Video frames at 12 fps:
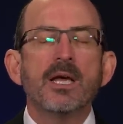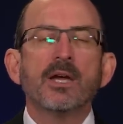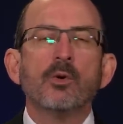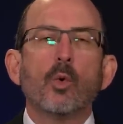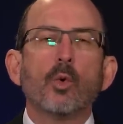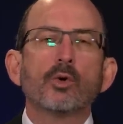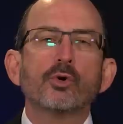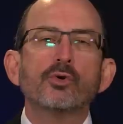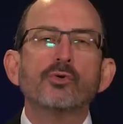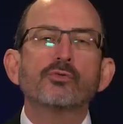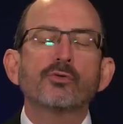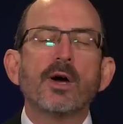in order
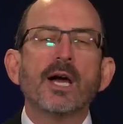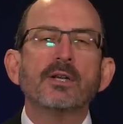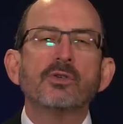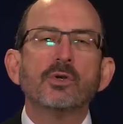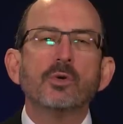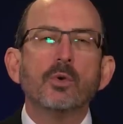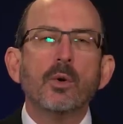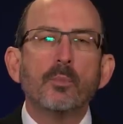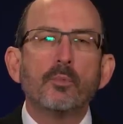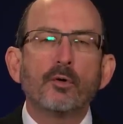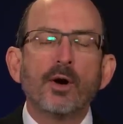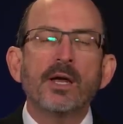to try to
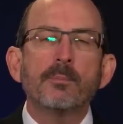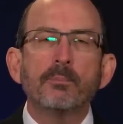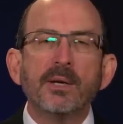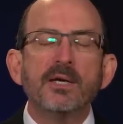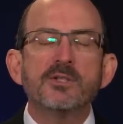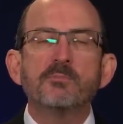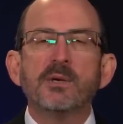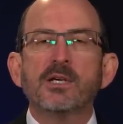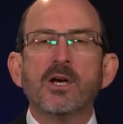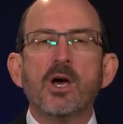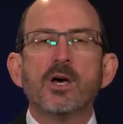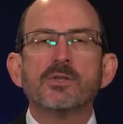bring peace
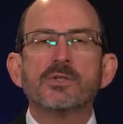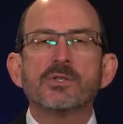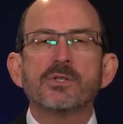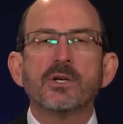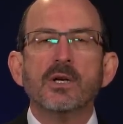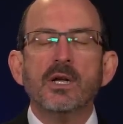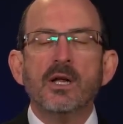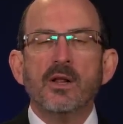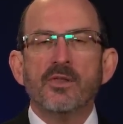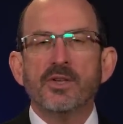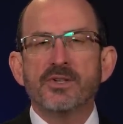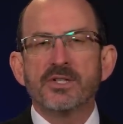because
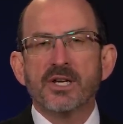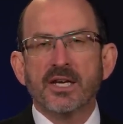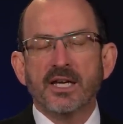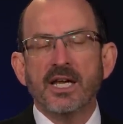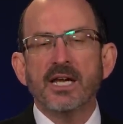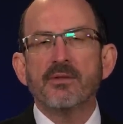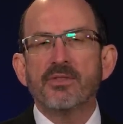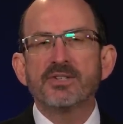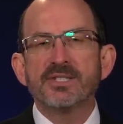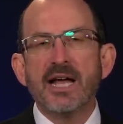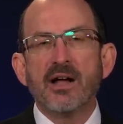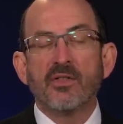this king of the
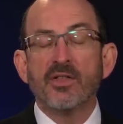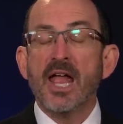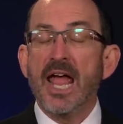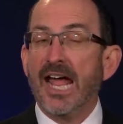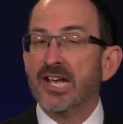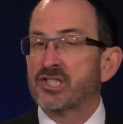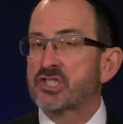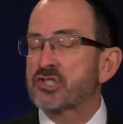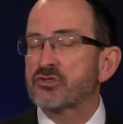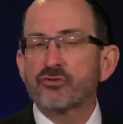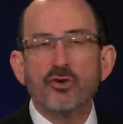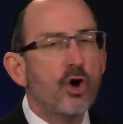south, as
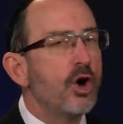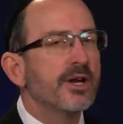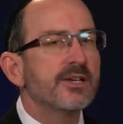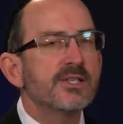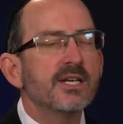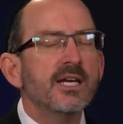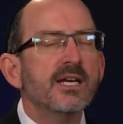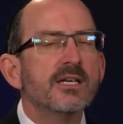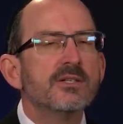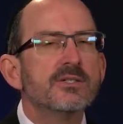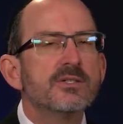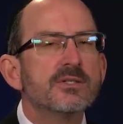strong as he
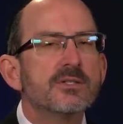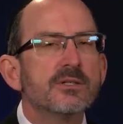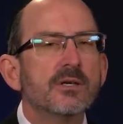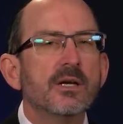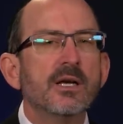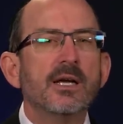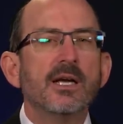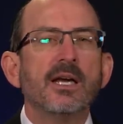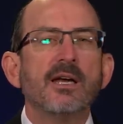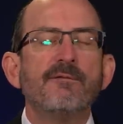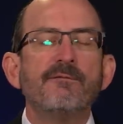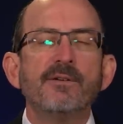is,
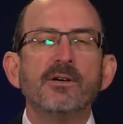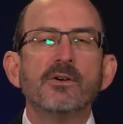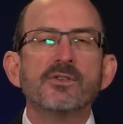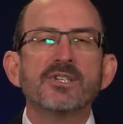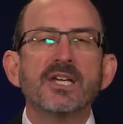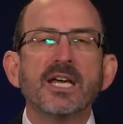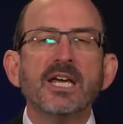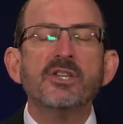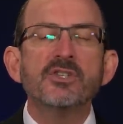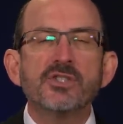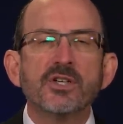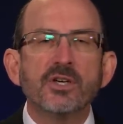he feels
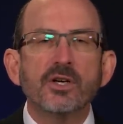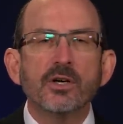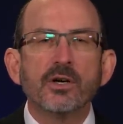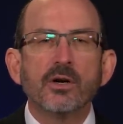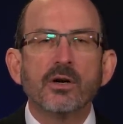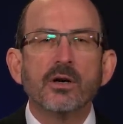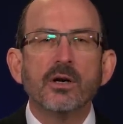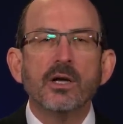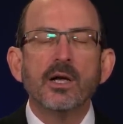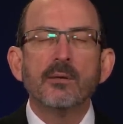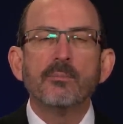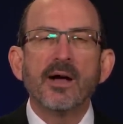insecure
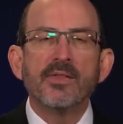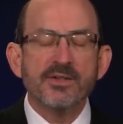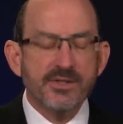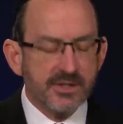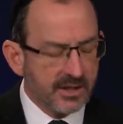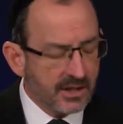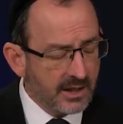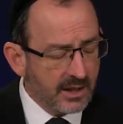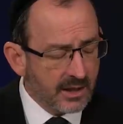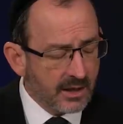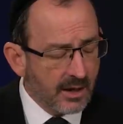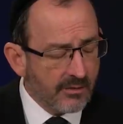by this
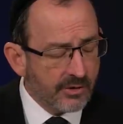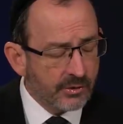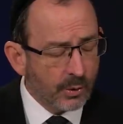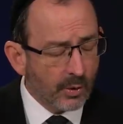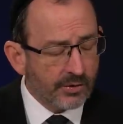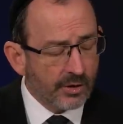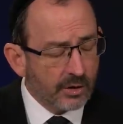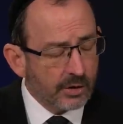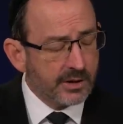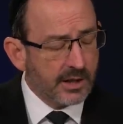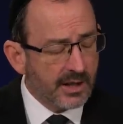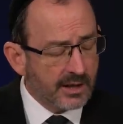king of the north.
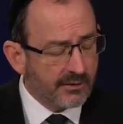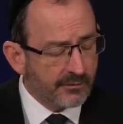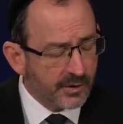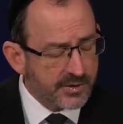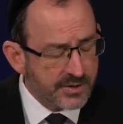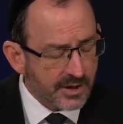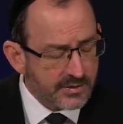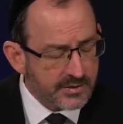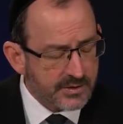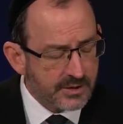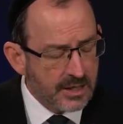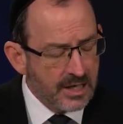Look again at verse
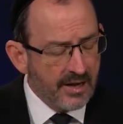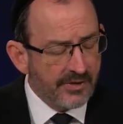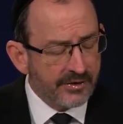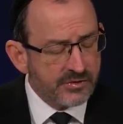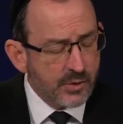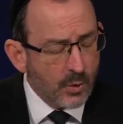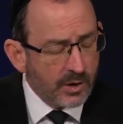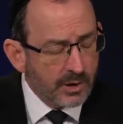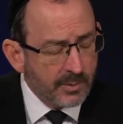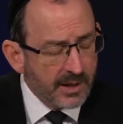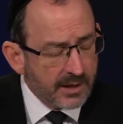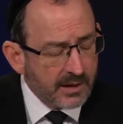6. There's going to
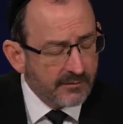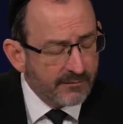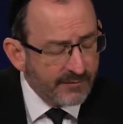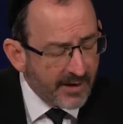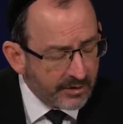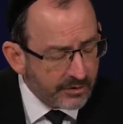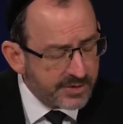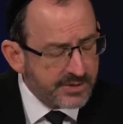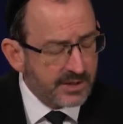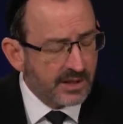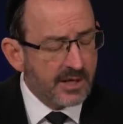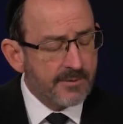be a
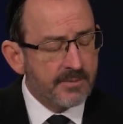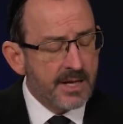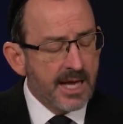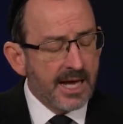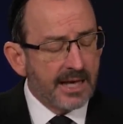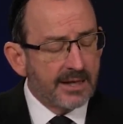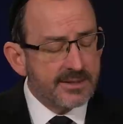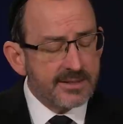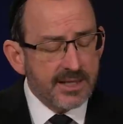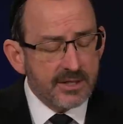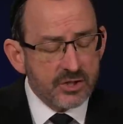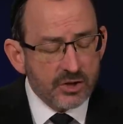confederacy, and it
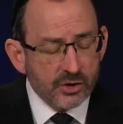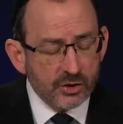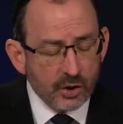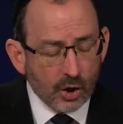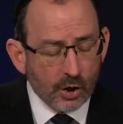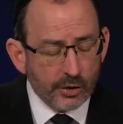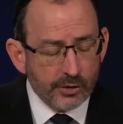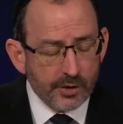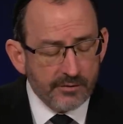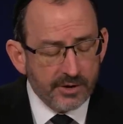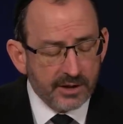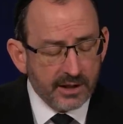says, The daughter
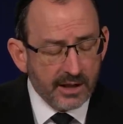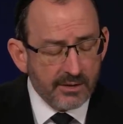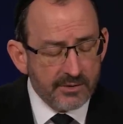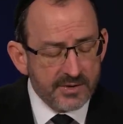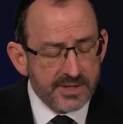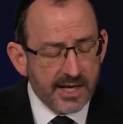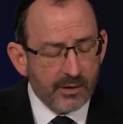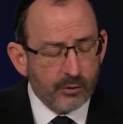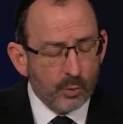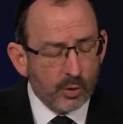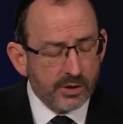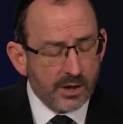of the king of the
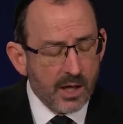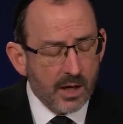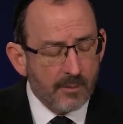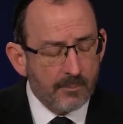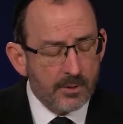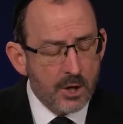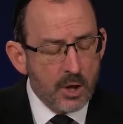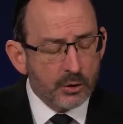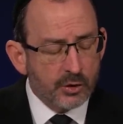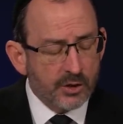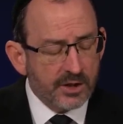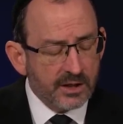south will come
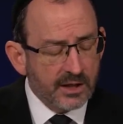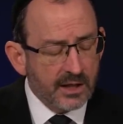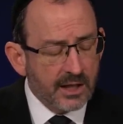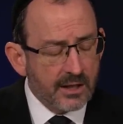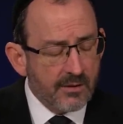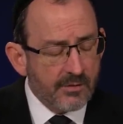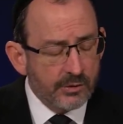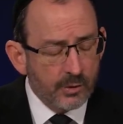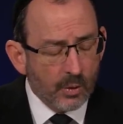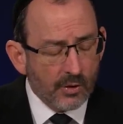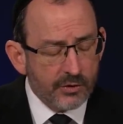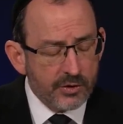to the king of the
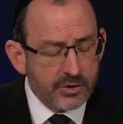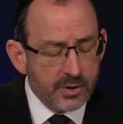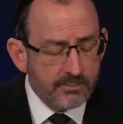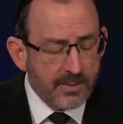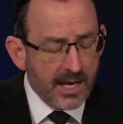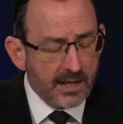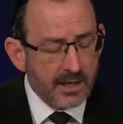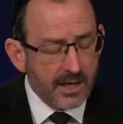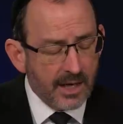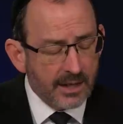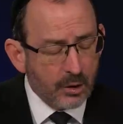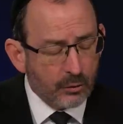north to make
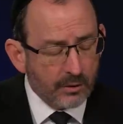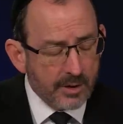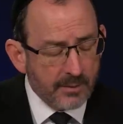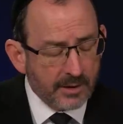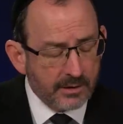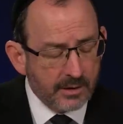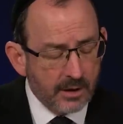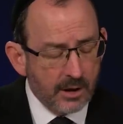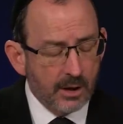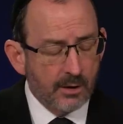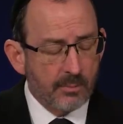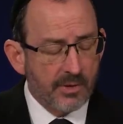an agreement.
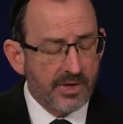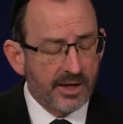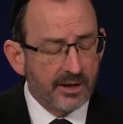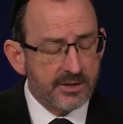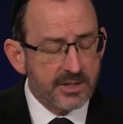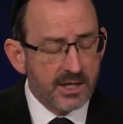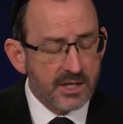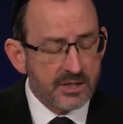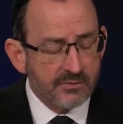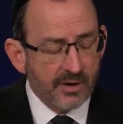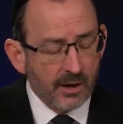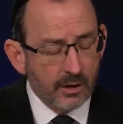But then it says,
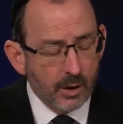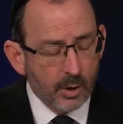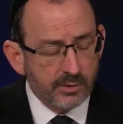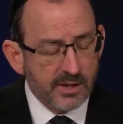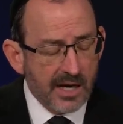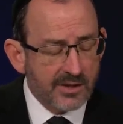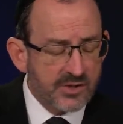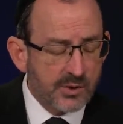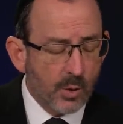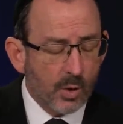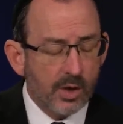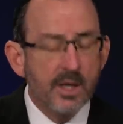Velo
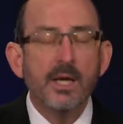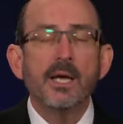tatsor,